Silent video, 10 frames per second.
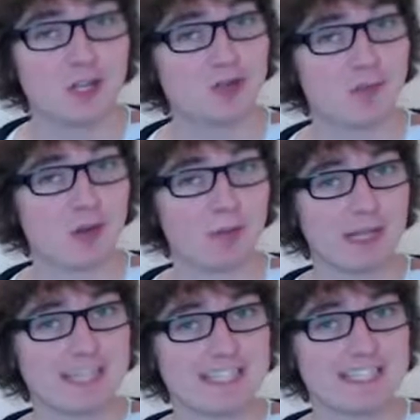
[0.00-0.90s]
Drum roll
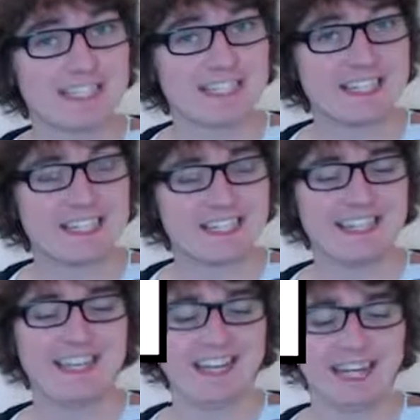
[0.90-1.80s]
please.
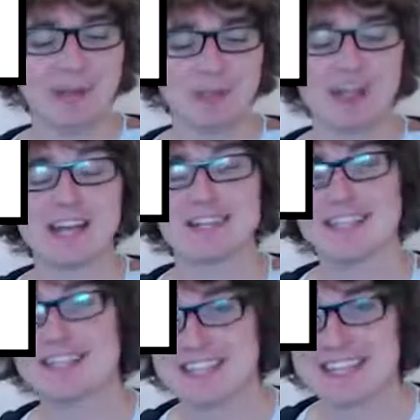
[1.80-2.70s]
Yeah, you guessed
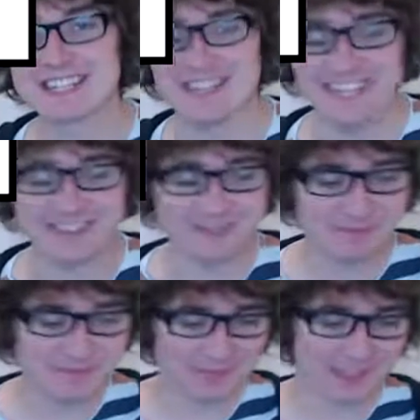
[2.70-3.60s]
it, 16.
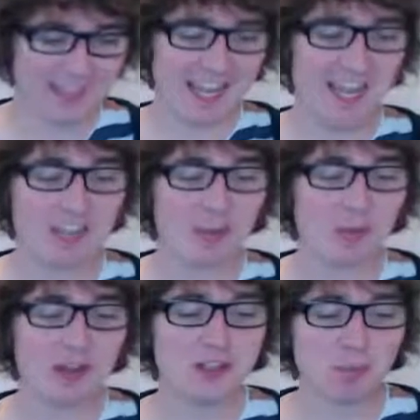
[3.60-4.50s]
In other
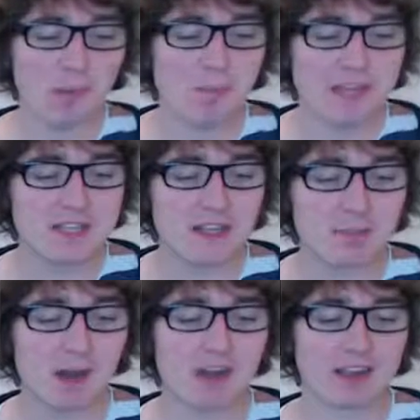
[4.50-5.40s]
words, one beat of the
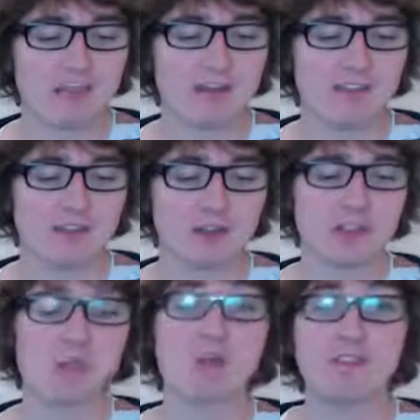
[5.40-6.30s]
bar can be filled
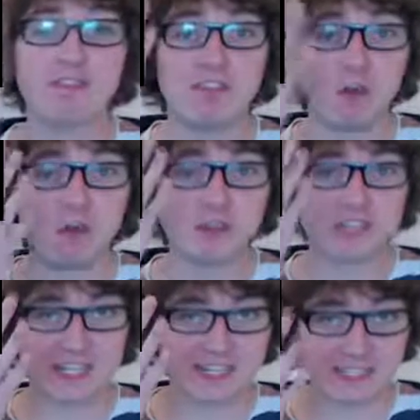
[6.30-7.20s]
up with 4
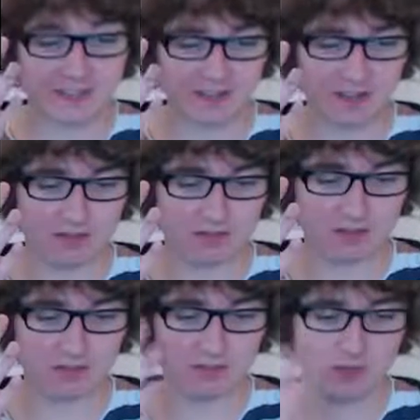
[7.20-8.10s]
16th
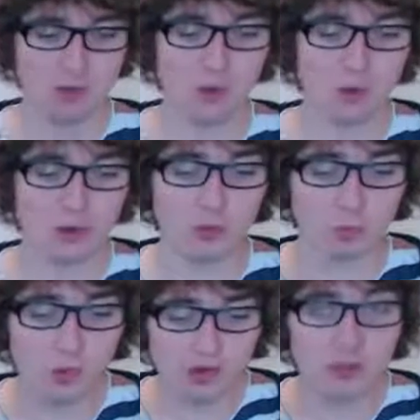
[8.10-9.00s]
notes, or that
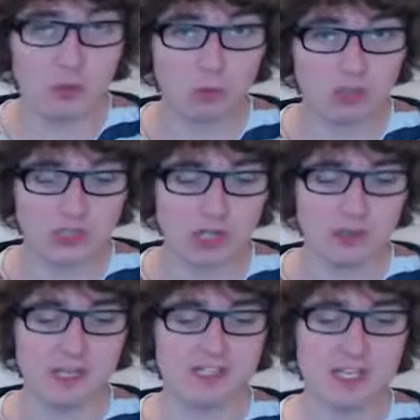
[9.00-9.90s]
1 quarter
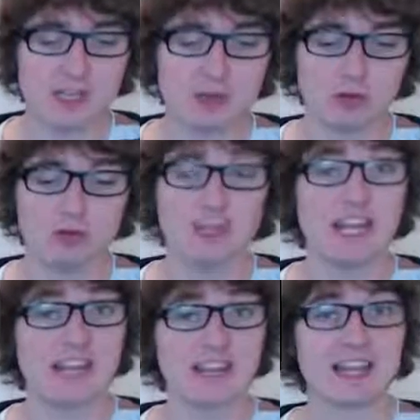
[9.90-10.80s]
note is equal
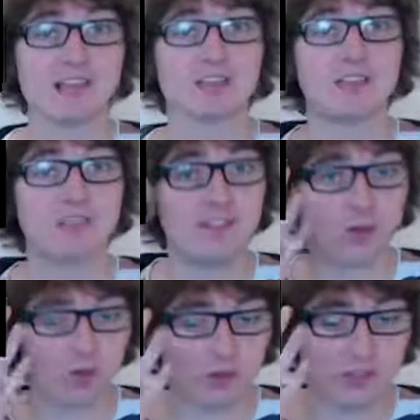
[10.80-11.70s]
in length to
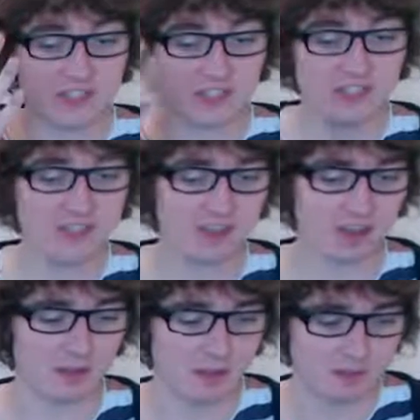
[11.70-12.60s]
4 16th
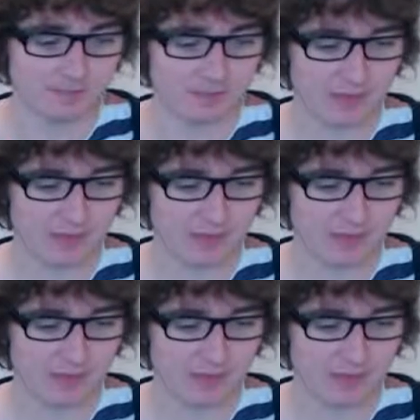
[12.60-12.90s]
notes.